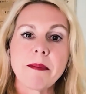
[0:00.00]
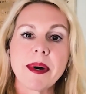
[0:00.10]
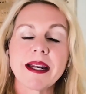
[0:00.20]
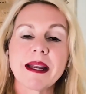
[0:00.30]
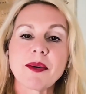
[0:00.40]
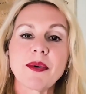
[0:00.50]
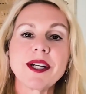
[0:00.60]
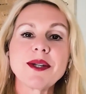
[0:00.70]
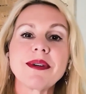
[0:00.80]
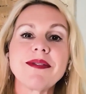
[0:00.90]
But I'm
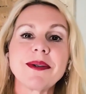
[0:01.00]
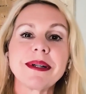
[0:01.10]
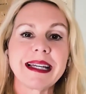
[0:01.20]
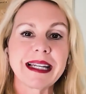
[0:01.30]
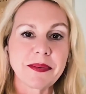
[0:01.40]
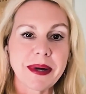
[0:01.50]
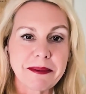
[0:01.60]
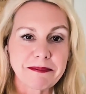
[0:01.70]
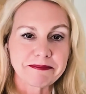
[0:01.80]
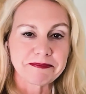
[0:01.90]
going to review it anyway.